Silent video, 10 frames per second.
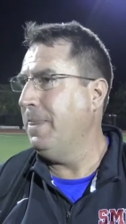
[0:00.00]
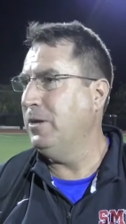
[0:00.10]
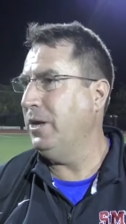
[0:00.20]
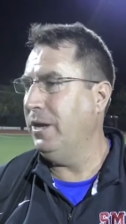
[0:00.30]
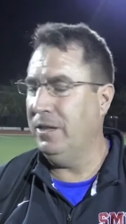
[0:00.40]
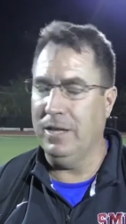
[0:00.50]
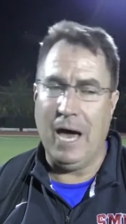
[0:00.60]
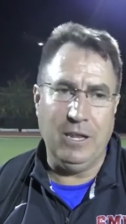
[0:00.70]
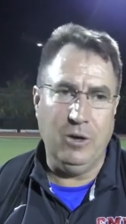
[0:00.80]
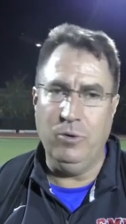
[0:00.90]
and
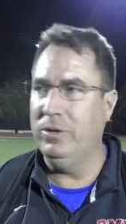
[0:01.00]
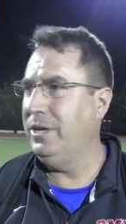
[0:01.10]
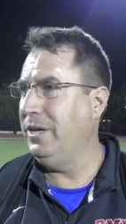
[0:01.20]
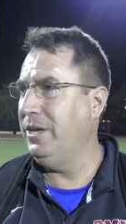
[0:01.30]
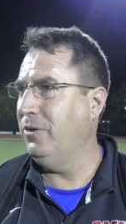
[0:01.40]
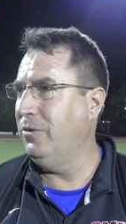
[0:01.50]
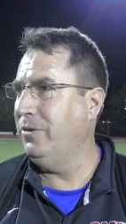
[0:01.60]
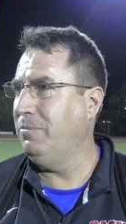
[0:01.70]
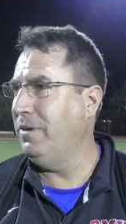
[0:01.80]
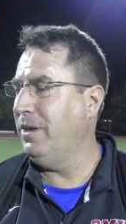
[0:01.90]
Lalo you know
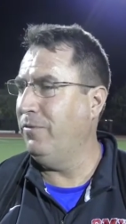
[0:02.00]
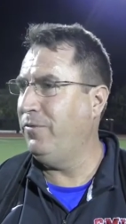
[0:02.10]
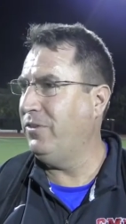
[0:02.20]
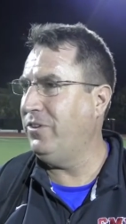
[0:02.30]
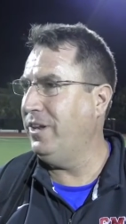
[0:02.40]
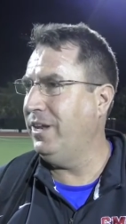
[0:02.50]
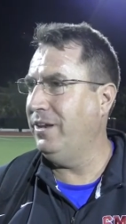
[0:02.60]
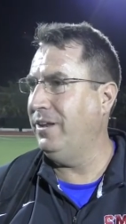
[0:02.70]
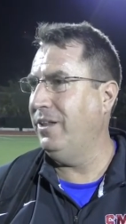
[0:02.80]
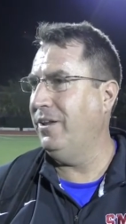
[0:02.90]
you know fits in,
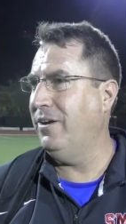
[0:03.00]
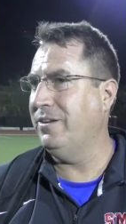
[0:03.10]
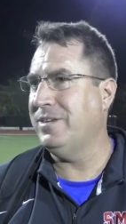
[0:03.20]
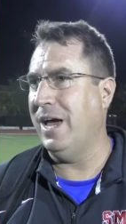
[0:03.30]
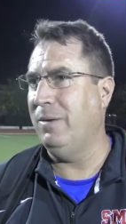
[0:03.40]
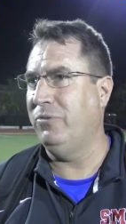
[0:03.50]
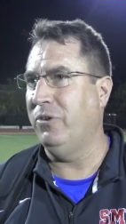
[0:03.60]
in, in there at times.